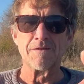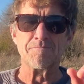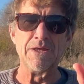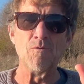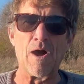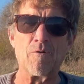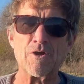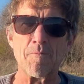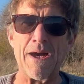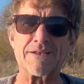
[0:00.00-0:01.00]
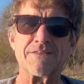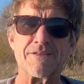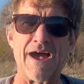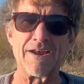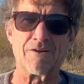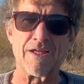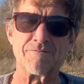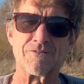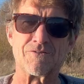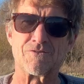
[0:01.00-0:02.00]
Meanwhile, we go back to the diner
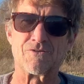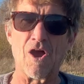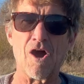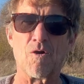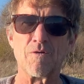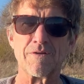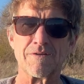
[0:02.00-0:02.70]
and Joe